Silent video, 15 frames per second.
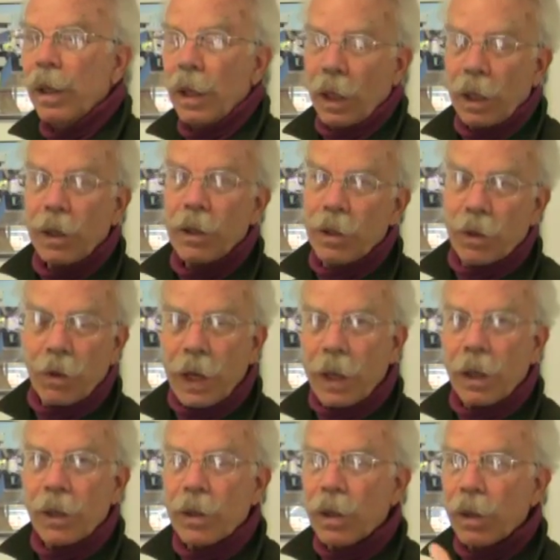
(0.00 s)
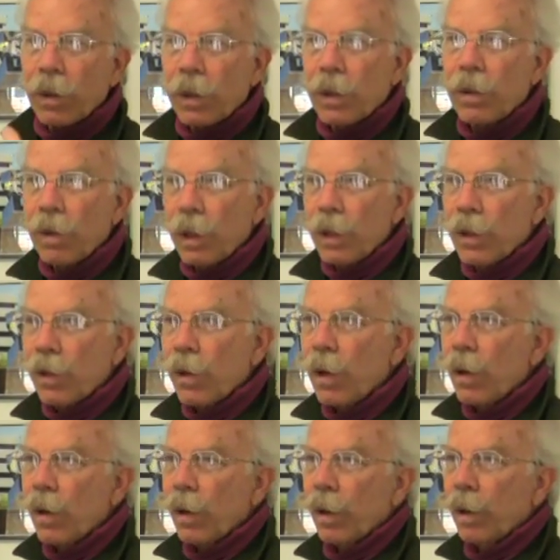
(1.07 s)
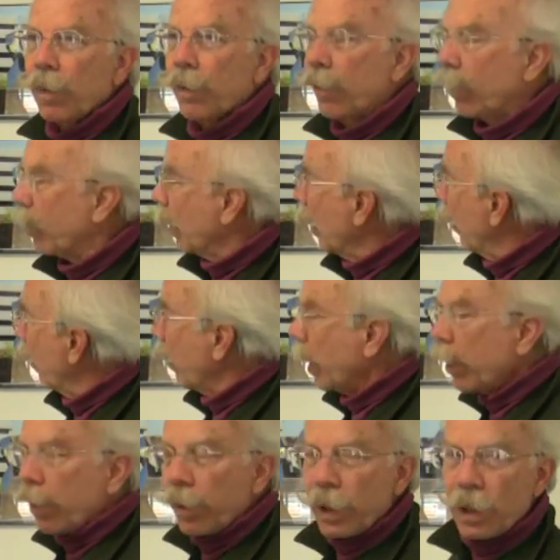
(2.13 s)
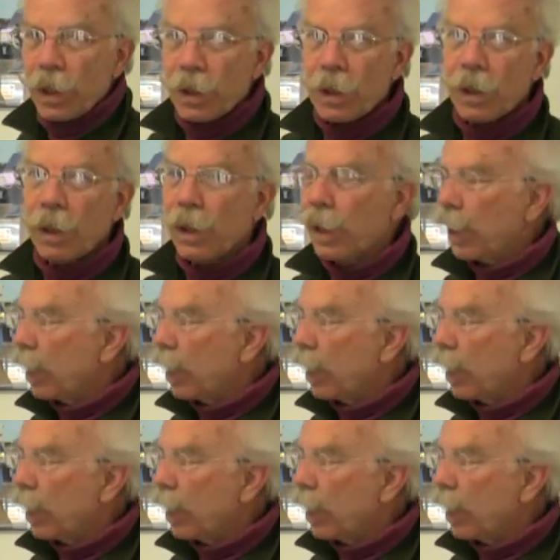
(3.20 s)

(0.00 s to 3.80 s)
And it's granite, so it's very strong and weather resistant.